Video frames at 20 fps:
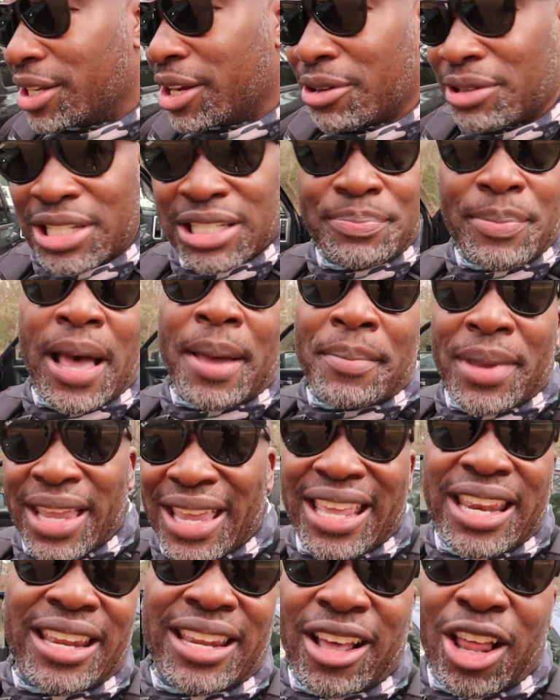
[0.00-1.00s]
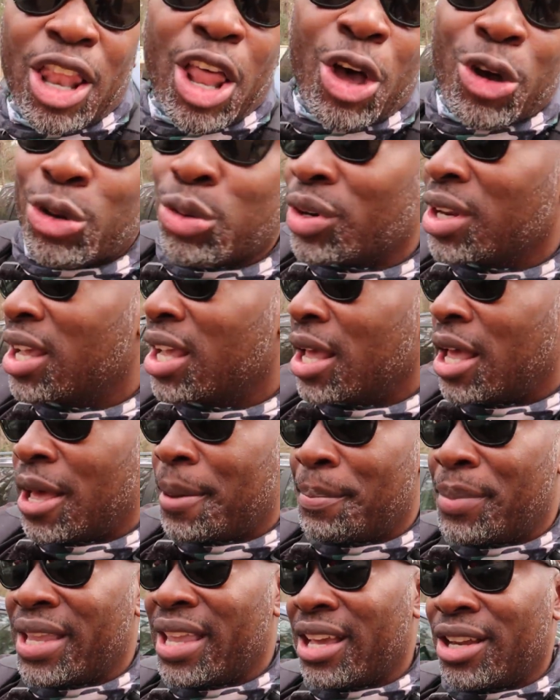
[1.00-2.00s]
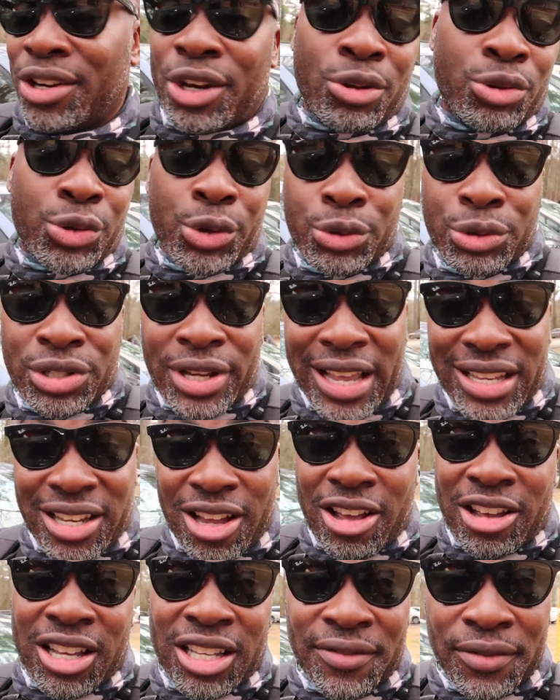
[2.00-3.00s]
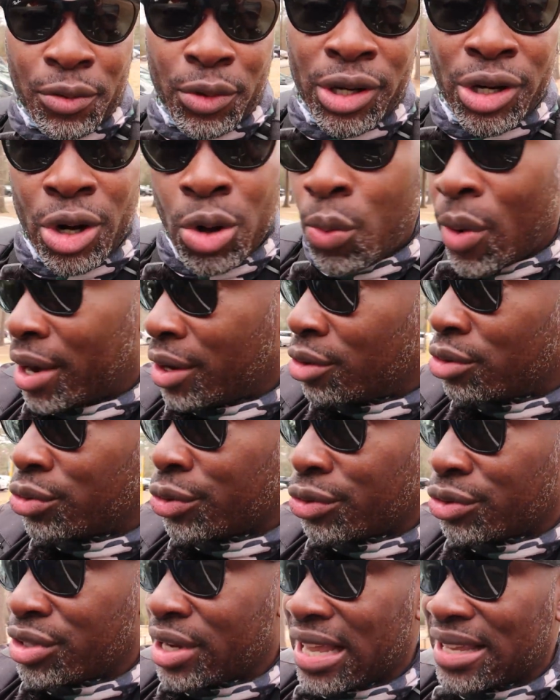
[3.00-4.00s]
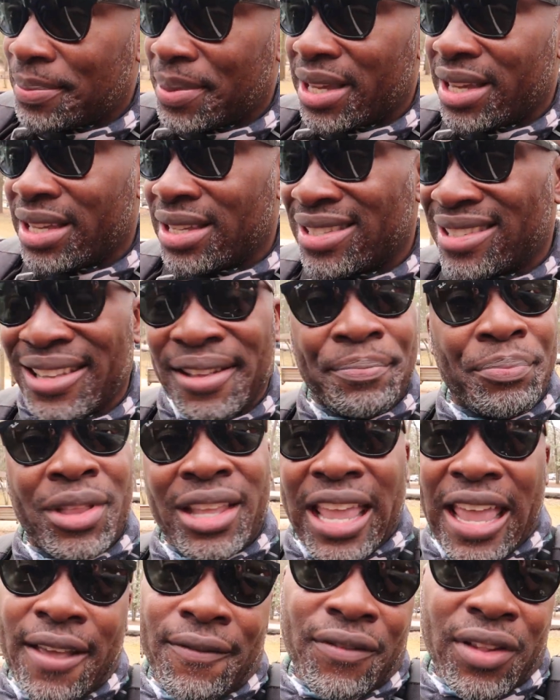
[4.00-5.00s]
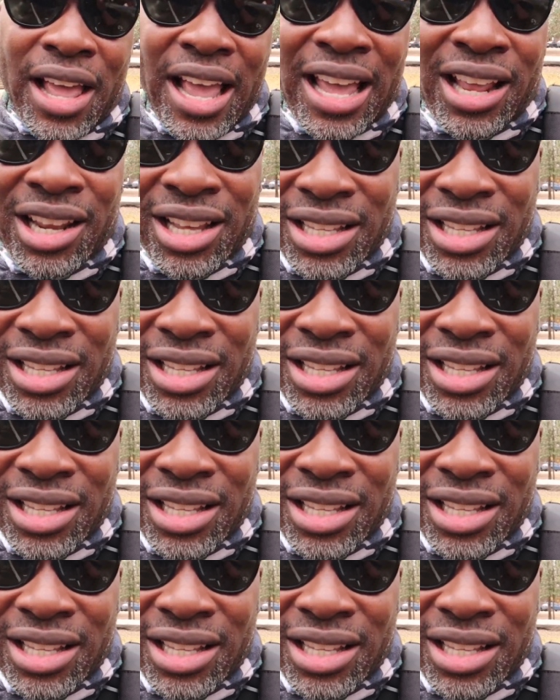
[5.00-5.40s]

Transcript: you know just by me in it alone but yeah no drone shots y'all because if you want to know why no drone shots because can't fly